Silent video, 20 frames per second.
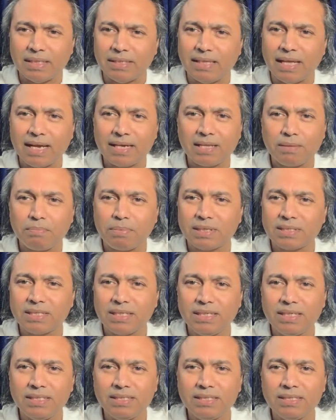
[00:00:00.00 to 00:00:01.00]
there the
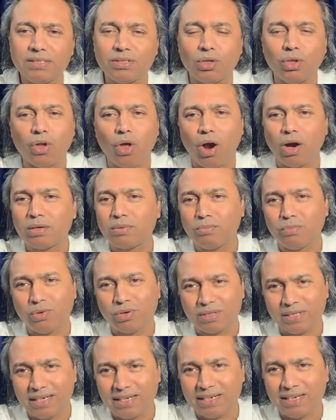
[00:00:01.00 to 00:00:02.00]
percentage is lot
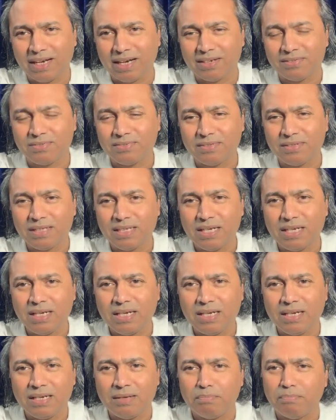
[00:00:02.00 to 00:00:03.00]
more than half.
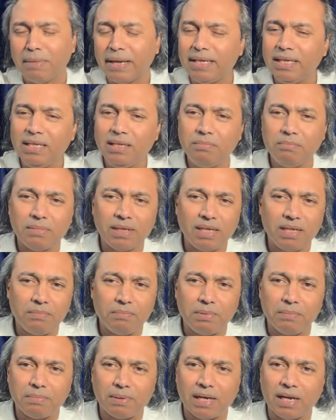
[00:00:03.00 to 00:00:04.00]
Many, many
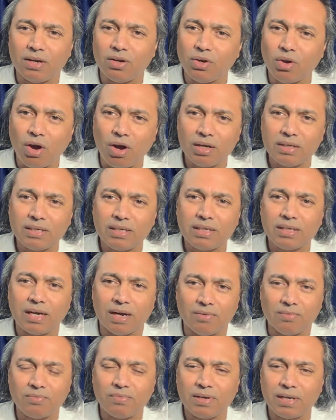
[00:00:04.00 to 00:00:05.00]
people are not
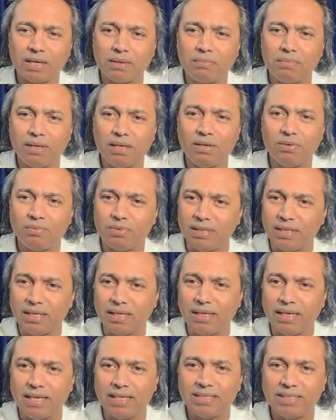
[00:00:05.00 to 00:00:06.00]
comfortable with the
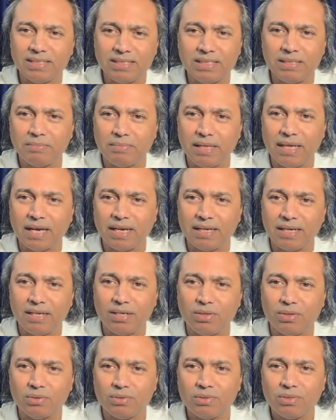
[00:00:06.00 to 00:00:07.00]
relationship they are
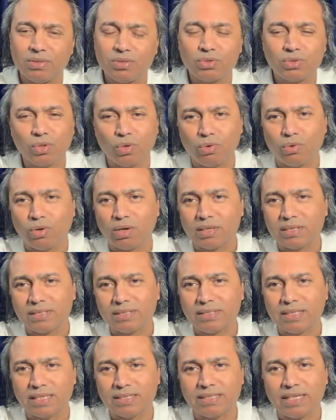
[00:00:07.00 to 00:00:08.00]
into. So what?
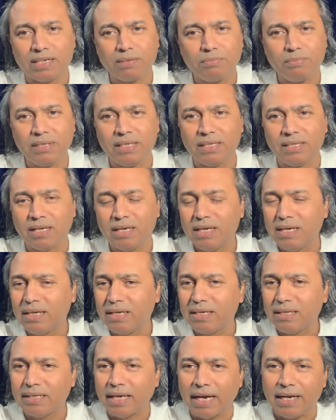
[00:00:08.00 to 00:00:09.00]
Does that mean
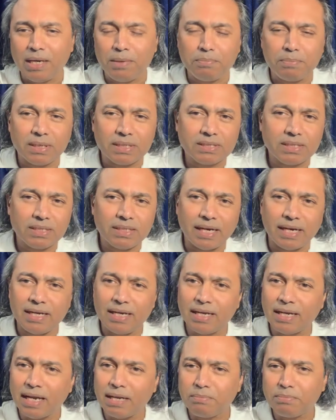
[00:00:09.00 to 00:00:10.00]
90%,
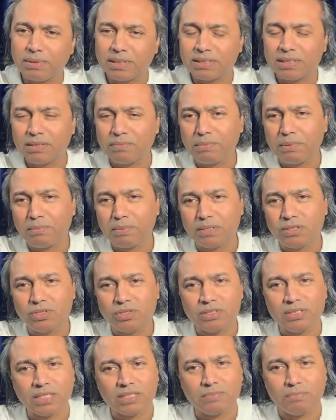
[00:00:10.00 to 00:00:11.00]
99% people
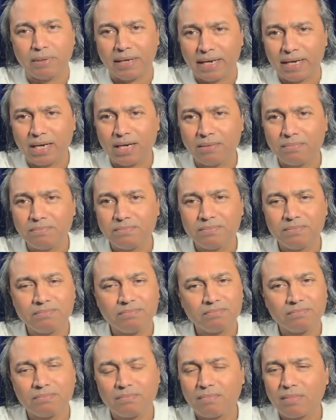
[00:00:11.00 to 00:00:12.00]
should just break up?
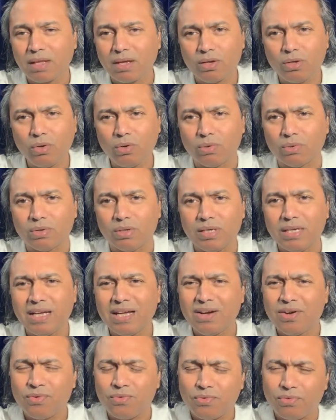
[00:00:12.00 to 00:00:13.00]
No.
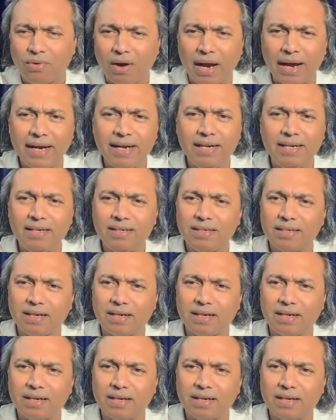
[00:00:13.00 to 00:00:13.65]
Find